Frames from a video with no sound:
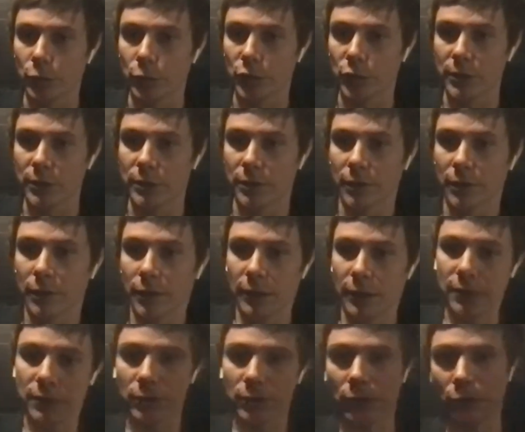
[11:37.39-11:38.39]
which is
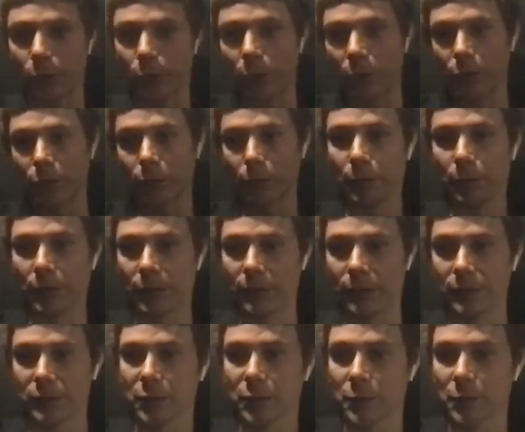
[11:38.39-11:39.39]
it's not about
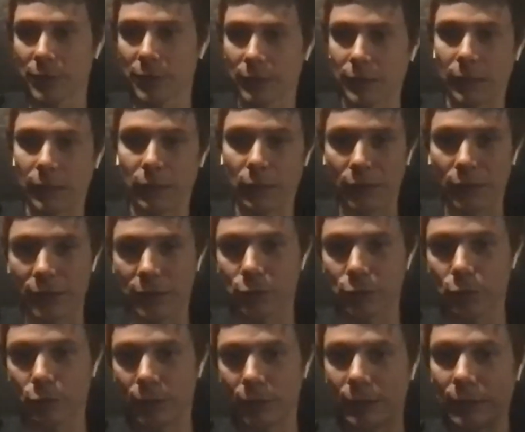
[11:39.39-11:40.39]
building something that connects
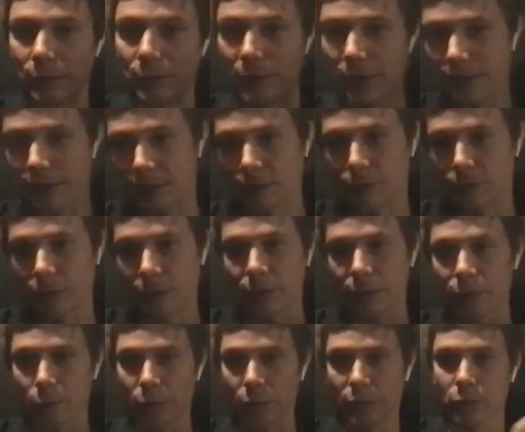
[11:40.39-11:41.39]
to a database and write somewhere.